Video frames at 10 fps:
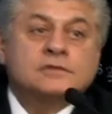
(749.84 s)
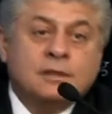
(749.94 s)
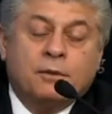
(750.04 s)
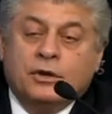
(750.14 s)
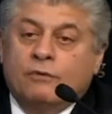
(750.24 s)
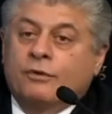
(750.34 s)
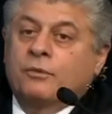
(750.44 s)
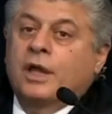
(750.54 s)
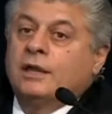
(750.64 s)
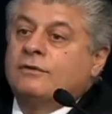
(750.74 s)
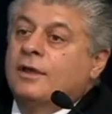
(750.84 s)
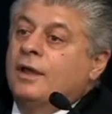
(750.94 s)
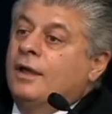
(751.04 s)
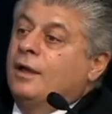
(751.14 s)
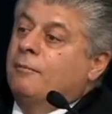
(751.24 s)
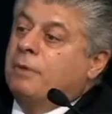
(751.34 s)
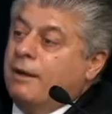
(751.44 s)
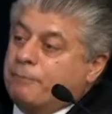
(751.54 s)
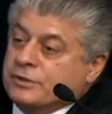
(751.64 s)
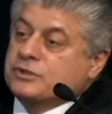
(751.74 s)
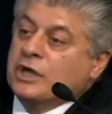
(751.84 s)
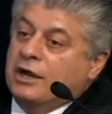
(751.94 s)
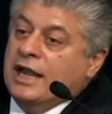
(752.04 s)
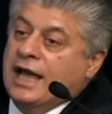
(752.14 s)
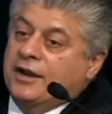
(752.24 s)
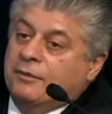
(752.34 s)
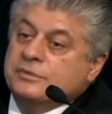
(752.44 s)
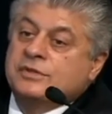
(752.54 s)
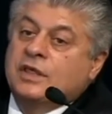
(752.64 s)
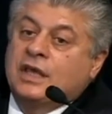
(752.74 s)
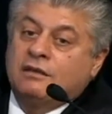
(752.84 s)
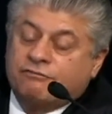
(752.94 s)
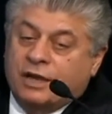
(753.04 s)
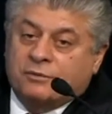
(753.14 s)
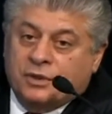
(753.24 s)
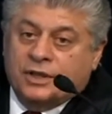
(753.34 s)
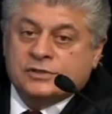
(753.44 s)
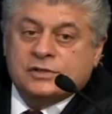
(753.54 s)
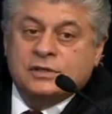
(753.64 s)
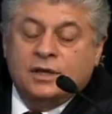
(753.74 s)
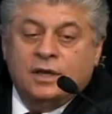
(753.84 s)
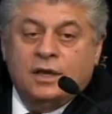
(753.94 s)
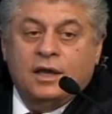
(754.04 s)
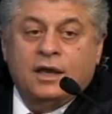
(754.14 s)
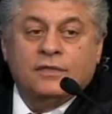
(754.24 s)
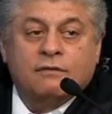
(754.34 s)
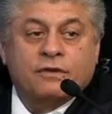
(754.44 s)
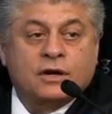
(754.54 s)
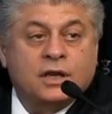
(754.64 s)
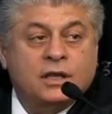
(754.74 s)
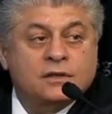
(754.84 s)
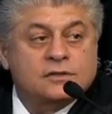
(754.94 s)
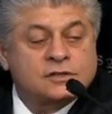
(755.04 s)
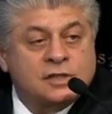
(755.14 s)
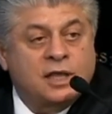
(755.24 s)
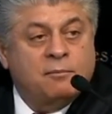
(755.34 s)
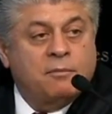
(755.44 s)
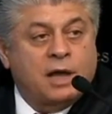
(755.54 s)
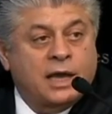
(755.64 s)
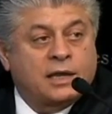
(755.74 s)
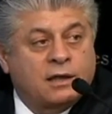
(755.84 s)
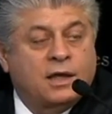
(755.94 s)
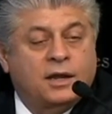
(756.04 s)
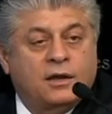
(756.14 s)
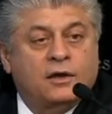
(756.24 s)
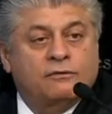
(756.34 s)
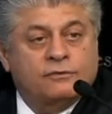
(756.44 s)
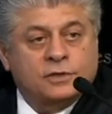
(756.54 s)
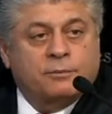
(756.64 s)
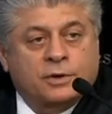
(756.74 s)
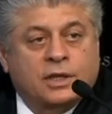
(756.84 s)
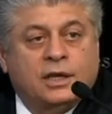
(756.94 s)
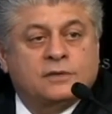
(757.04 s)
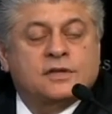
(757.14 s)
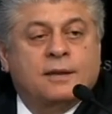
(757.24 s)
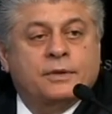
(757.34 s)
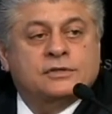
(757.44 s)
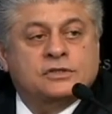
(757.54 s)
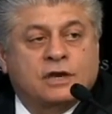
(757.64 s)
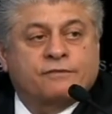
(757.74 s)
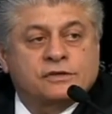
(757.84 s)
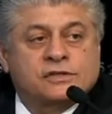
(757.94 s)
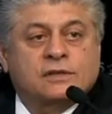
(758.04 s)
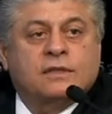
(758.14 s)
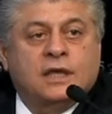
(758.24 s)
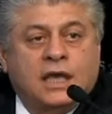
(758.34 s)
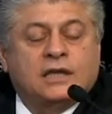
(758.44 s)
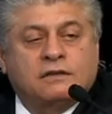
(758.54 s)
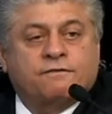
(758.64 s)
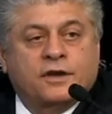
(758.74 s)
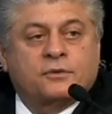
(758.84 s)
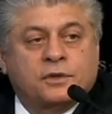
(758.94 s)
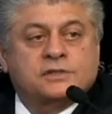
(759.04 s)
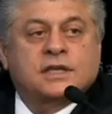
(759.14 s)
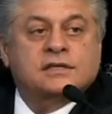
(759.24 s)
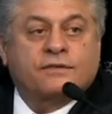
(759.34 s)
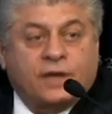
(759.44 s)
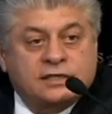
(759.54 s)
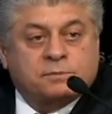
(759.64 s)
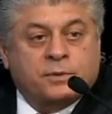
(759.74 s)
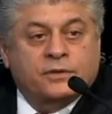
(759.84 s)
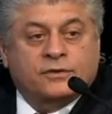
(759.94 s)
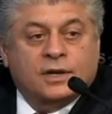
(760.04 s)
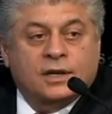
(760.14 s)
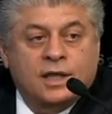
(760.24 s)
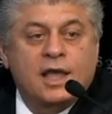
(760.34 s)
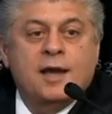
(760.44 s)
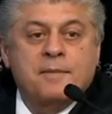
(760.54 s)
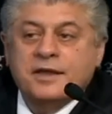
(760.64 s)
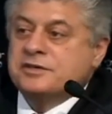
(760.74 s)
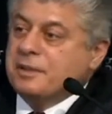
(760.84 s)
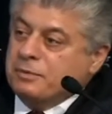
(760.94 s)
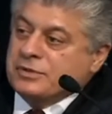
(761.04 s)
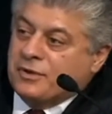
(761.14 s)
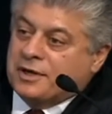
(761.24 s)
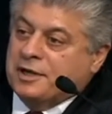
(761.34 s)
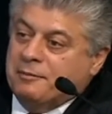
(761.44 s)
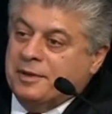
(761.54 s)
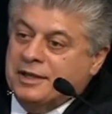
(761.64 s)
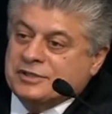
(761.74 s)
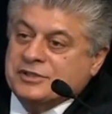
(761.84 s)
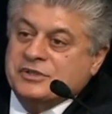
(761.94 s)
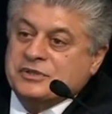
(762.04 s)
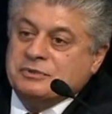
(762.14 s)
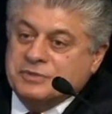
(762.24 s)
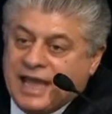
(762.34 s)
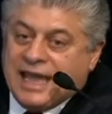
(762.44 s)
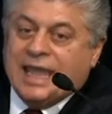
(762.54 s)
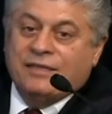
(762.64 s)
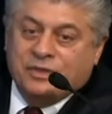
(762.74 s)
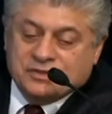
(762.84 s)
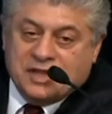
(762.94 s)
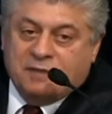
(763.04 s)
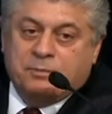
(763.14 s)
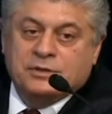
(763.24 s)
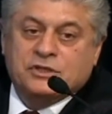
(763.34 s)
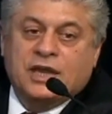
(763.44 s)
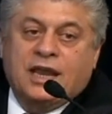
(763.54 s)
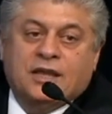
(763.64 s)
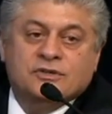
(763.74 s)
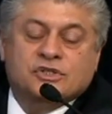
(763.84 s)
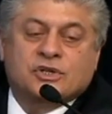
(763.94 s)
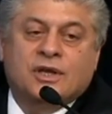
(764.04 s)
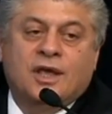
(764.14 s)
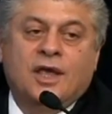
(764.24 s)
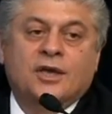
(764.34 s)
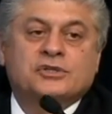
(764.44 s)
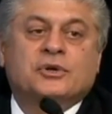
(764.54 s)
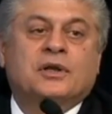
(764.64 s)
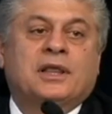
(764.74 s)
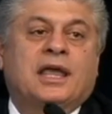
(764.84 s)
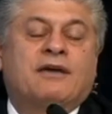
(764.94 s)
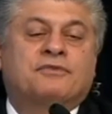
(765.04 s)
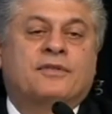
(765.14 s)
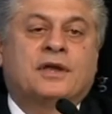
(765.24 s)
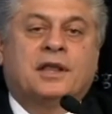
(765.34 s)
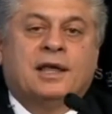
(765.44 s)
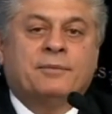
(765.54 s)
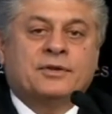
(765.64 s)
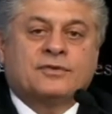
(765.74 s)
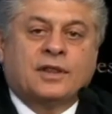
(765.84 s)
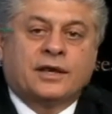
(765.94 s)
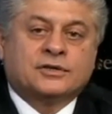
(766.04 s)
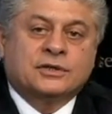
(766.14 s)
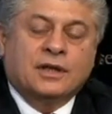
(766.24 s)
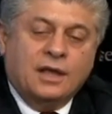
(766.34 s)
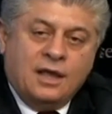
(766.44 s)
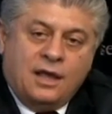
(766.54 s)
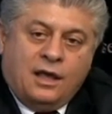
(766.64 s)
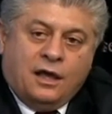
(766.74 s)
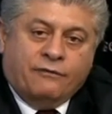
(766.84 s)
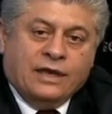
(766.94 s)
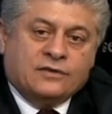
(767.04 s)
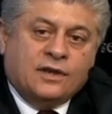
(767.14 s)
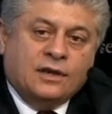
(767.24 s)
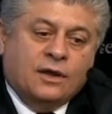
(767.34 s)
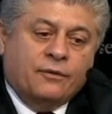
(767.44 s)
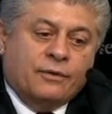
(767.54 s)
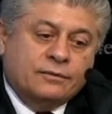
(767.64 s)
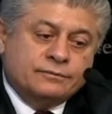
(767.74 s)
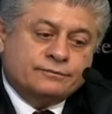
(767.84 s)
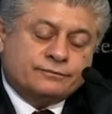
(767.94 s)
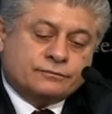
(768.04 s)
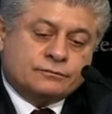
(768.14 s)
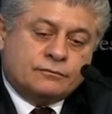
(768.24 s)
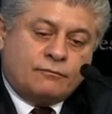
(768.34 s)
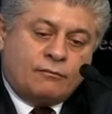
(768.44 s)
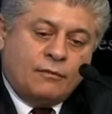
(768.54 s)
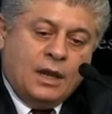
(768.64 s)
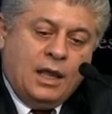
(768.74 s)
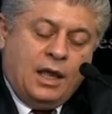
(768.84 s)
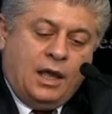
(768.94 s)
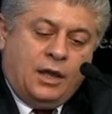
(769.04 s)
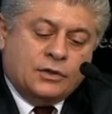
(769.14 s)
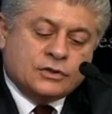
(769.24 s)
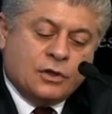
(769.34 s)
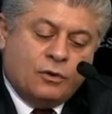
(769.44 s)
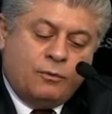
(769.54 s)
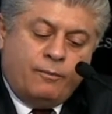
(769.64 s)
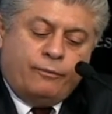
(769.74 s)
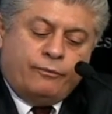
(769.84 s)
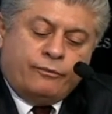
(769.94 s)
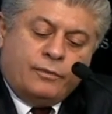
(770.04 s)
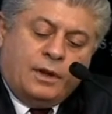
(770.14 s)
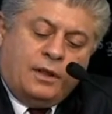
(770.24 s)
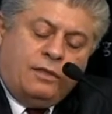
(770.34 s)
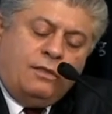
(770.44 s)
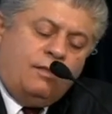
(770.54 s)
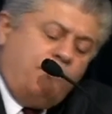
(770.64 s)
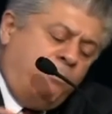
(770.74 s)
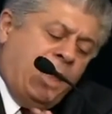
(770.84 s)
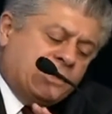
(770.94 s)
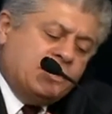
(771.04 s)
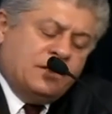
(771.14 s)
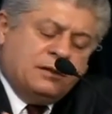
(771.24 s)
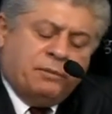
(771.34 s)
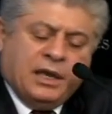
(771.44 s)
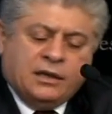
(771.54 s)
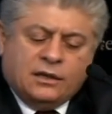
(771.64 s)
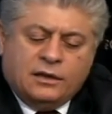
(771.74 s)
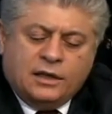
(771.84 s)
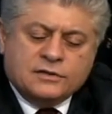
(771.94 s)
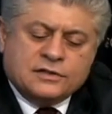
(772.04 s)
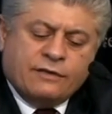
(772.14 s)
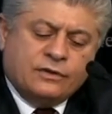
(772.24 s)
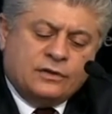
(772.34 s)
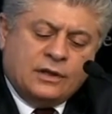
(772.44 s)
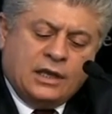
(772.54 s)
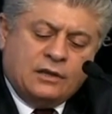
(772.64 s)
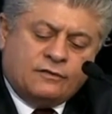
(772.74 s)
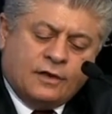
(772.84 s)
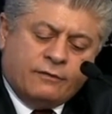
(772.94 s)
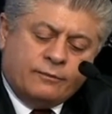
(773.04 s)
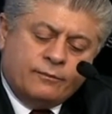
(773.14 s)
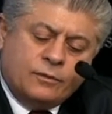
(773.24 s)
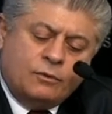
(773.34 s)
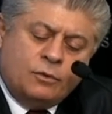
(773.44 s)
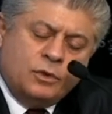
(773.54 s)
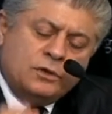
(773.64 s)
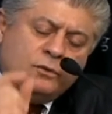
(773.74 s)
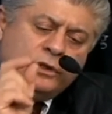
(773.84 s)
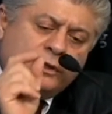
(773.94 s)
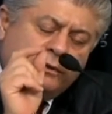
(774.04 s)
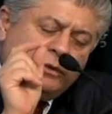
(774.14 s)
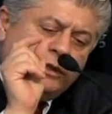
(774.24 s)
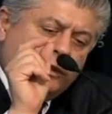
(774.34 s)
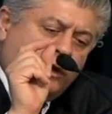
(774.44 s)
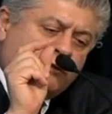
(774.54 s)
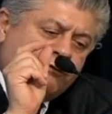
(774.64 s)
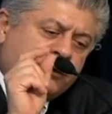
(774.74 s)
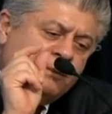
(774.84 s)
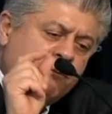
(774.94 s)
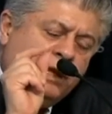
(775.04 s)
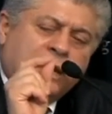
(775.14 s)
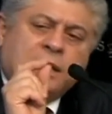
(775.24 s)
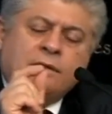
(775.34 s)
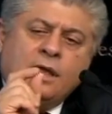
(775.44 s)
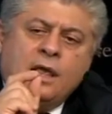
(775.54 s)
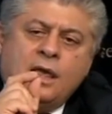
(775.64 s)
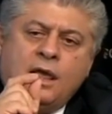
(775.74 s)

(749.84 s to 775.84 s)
somewhat overweight, pompous John Adams, the Federalist, and the very slim icon of liberty, Thomas Jefferson, the anti federalist, as the vice president. Imagine the bizarre combinations today had this not been changed shortly after the calamitous election of 1800. So, back to the debate in, in 1787. We'll, we'll, we'll look for a minute